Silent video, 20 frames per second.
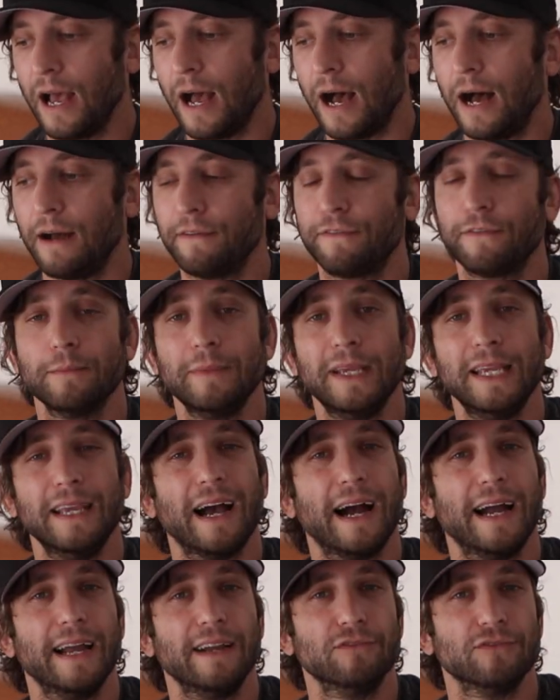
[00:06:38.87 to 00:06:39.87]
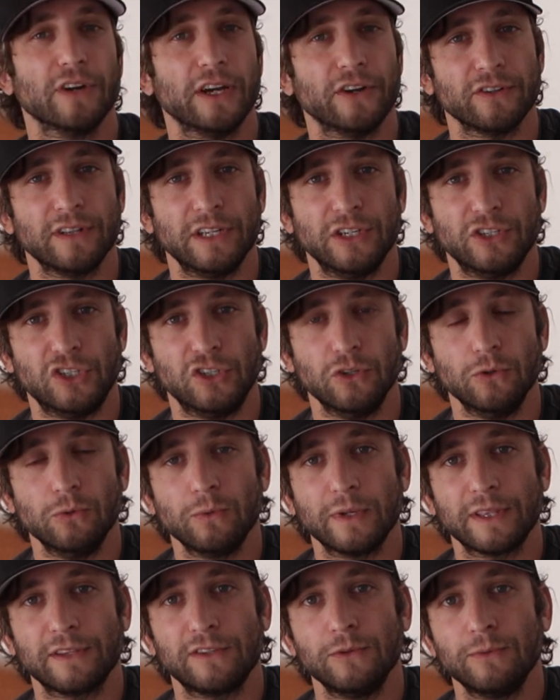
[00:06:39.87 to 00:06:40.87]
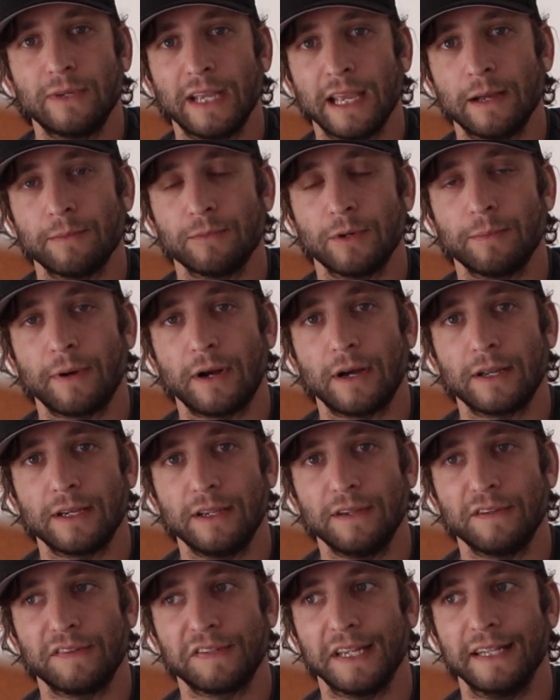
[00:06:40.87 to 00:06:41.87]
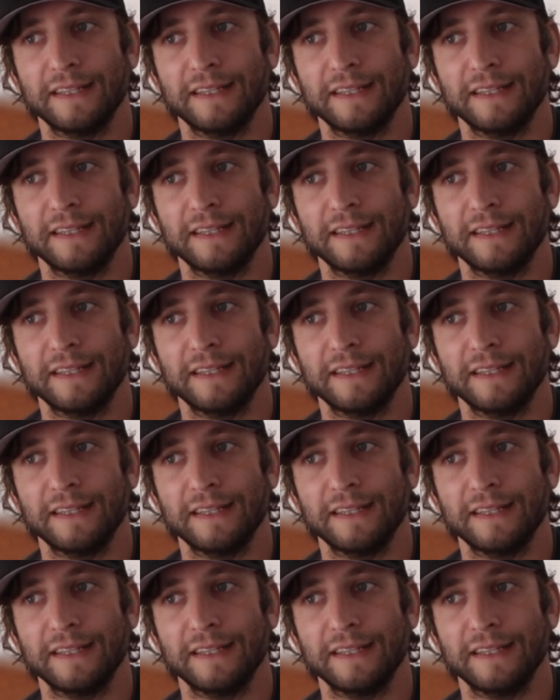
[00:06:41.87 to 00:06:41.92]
Uh, for me, I rarely shoot with two camera bodies